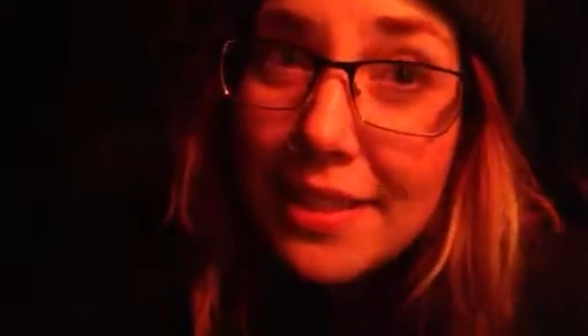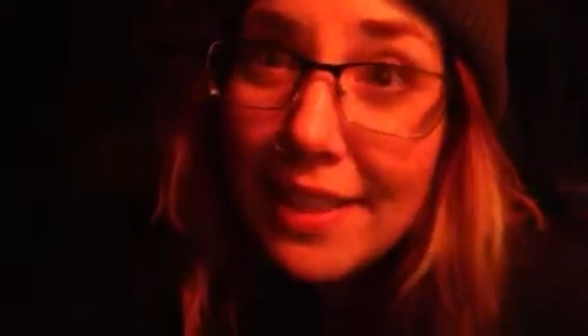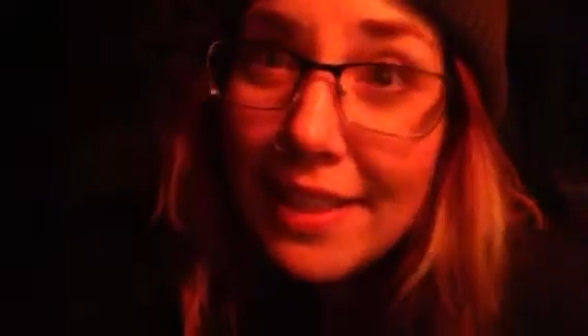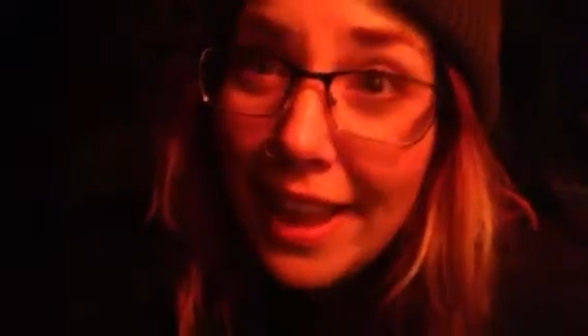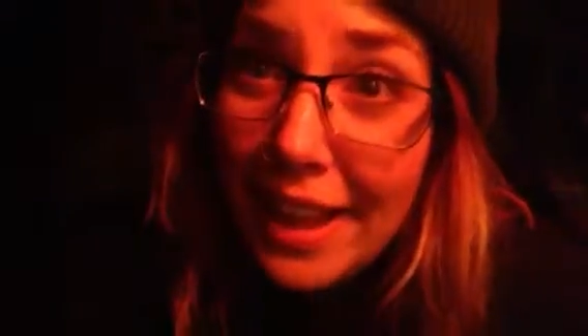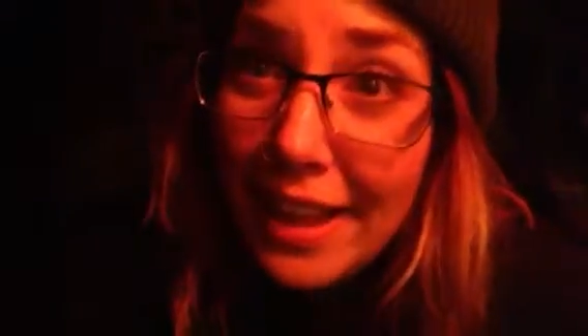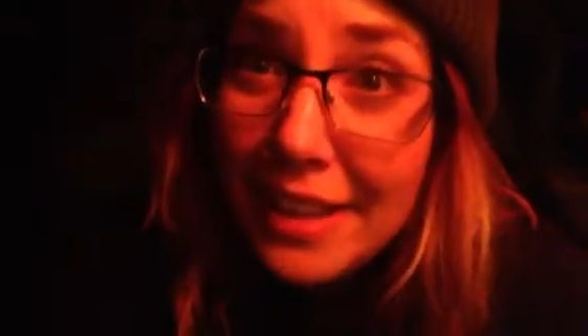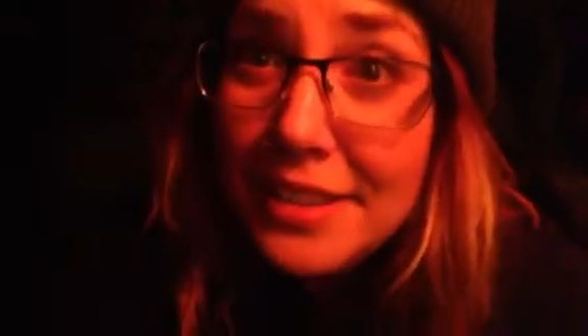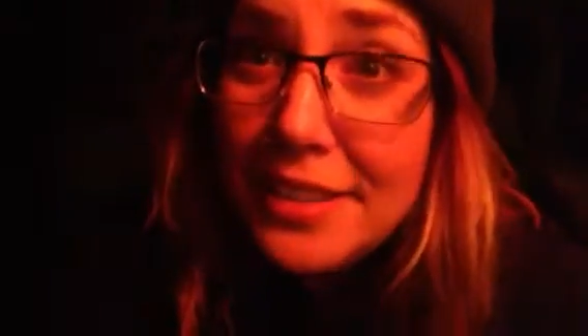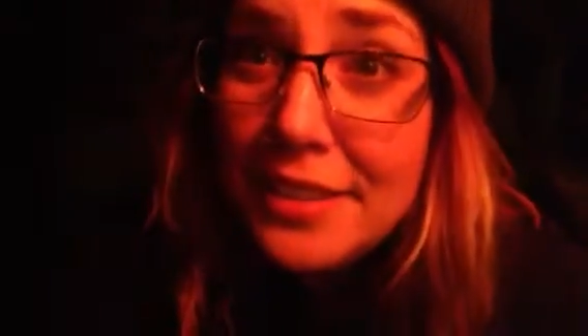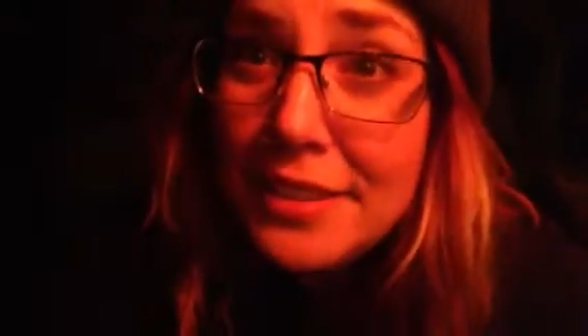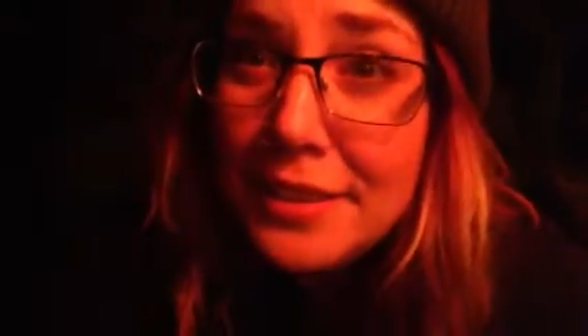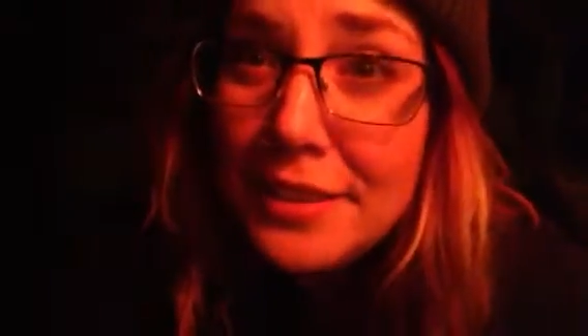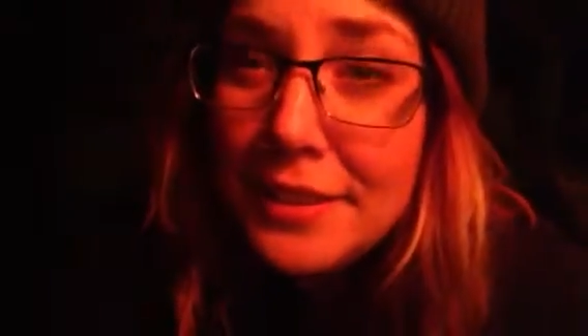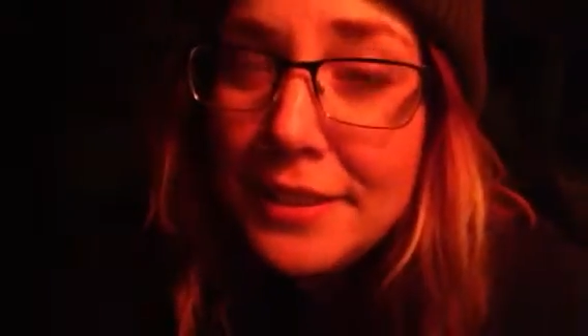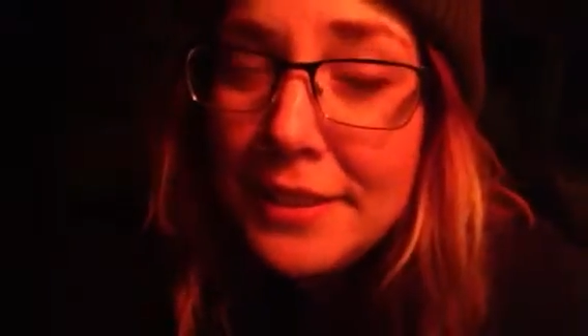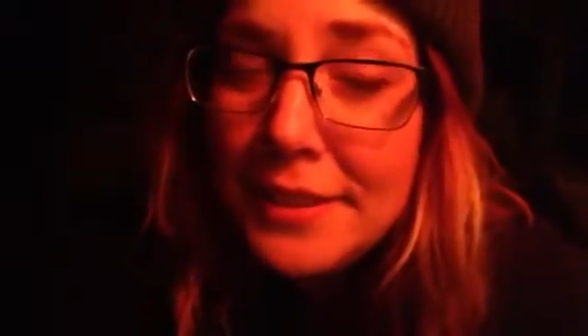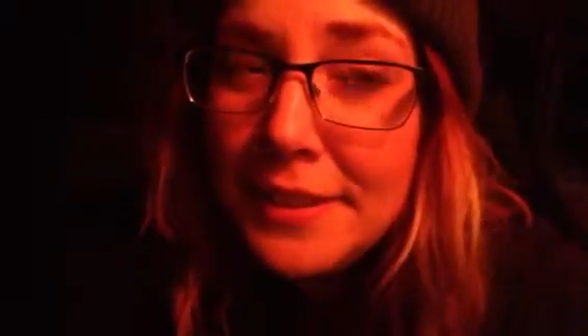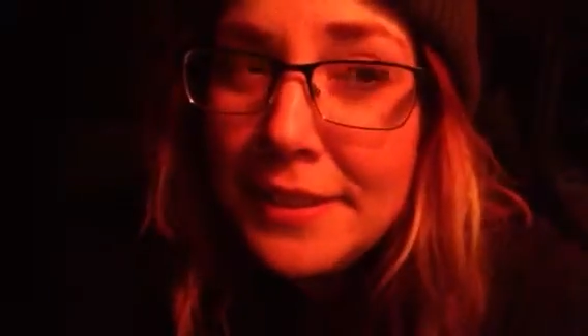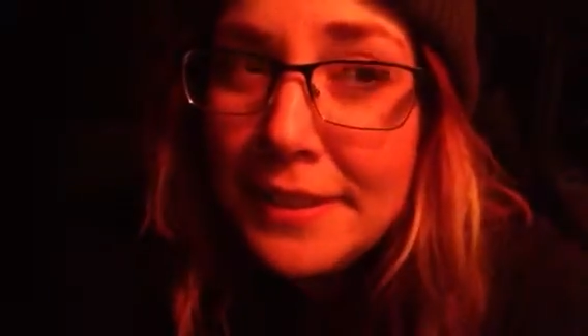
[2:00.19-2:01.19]
that.
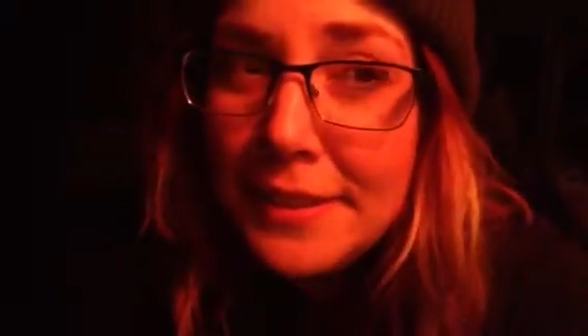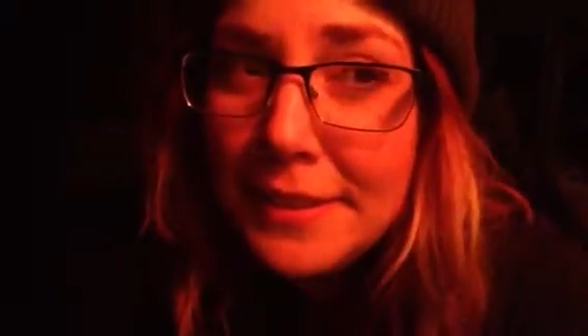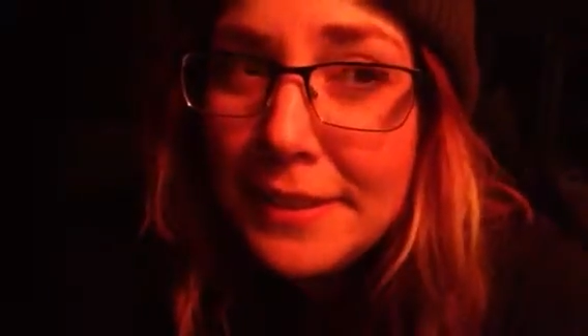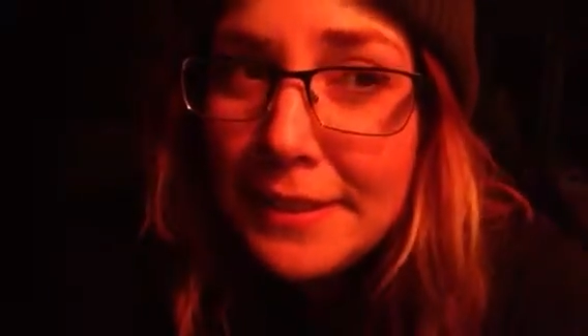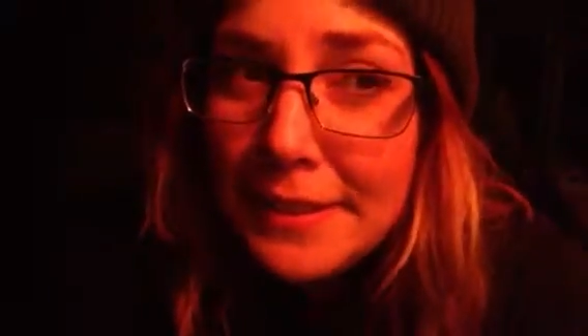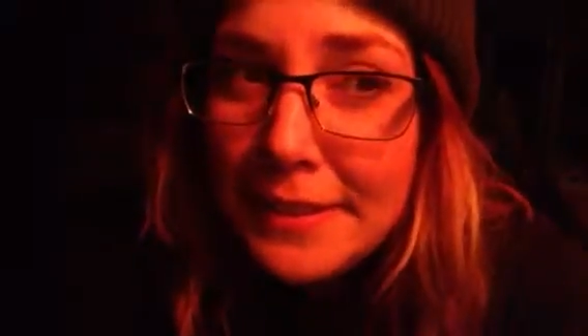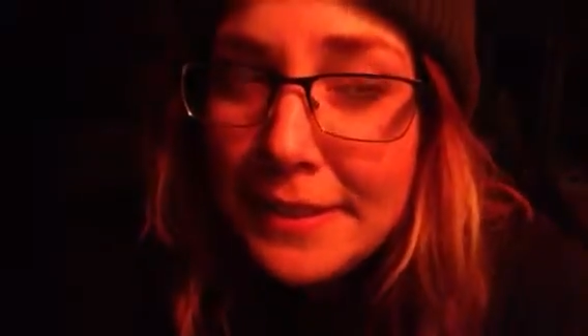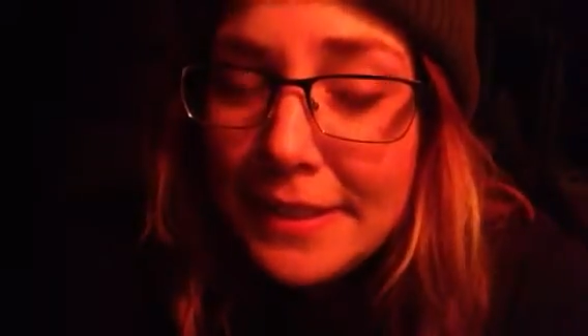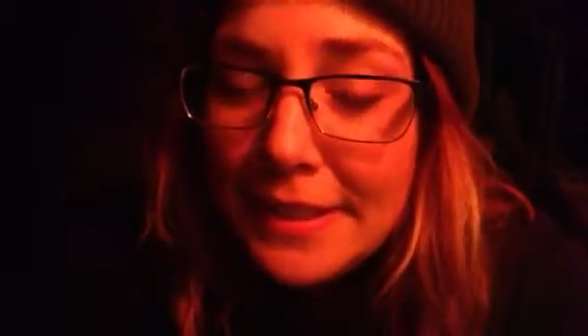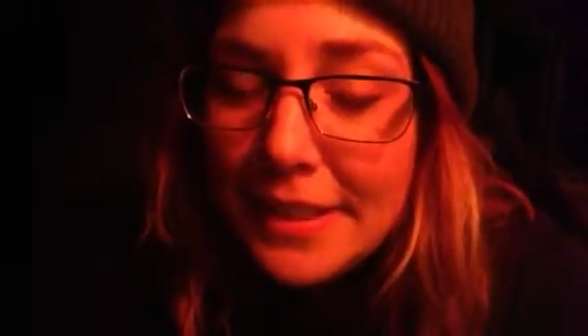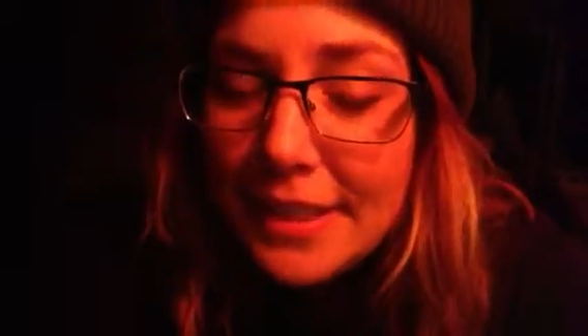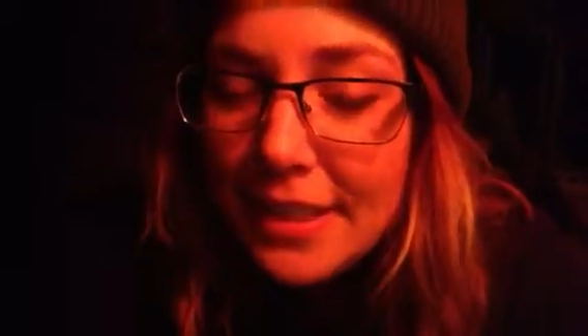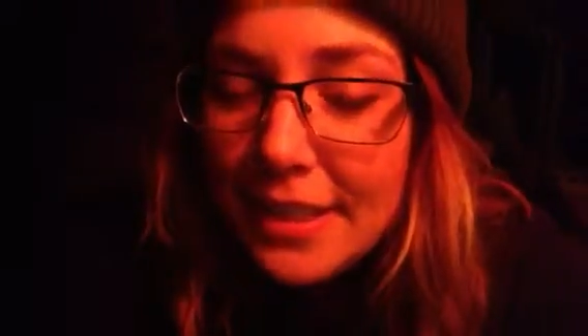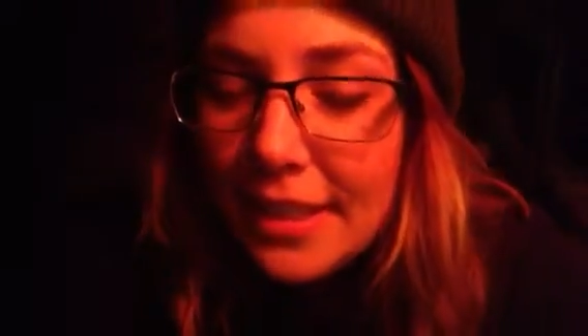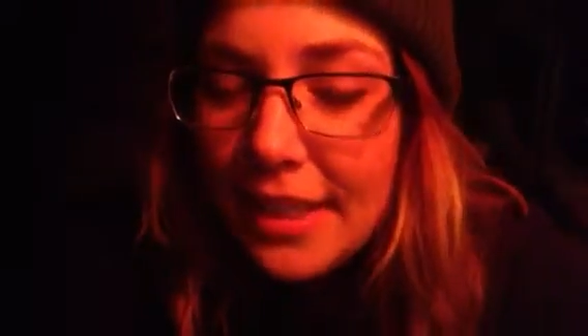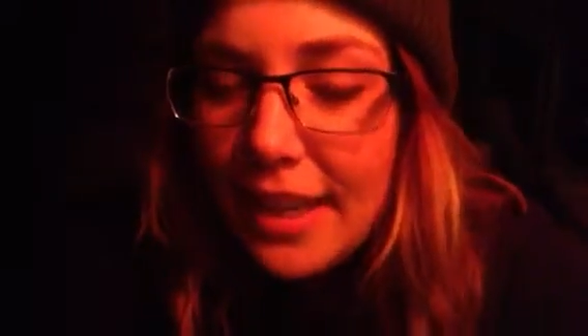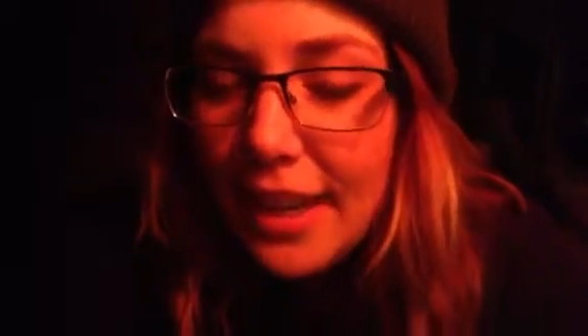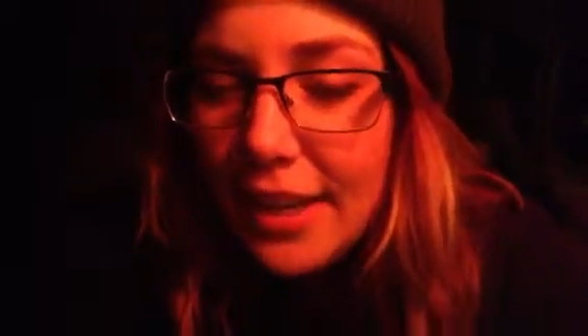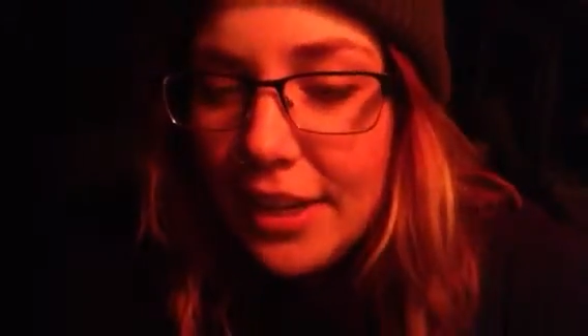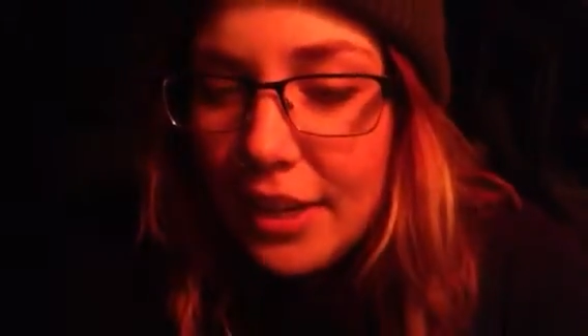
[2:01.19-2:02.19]

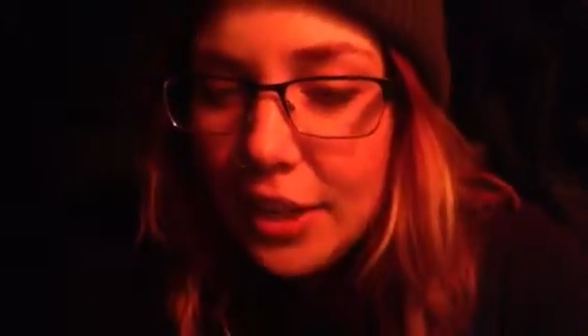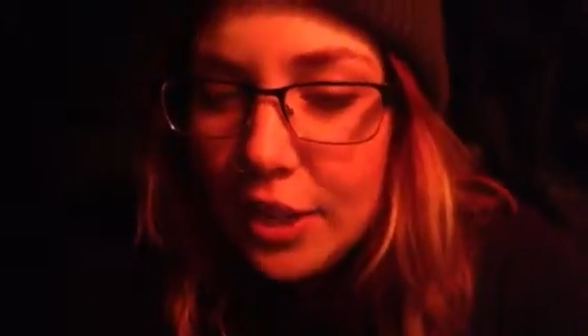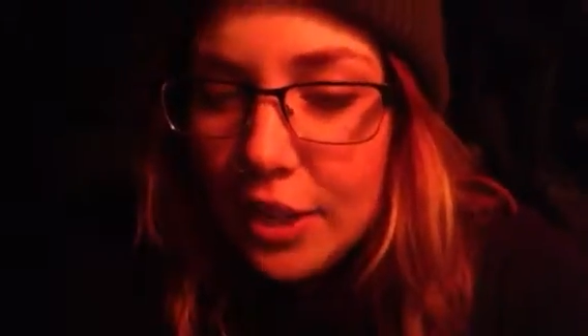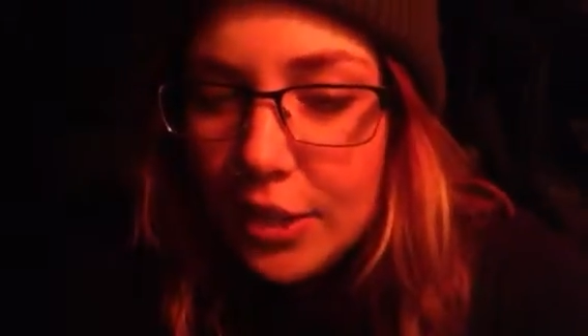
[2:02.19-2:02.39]
I don't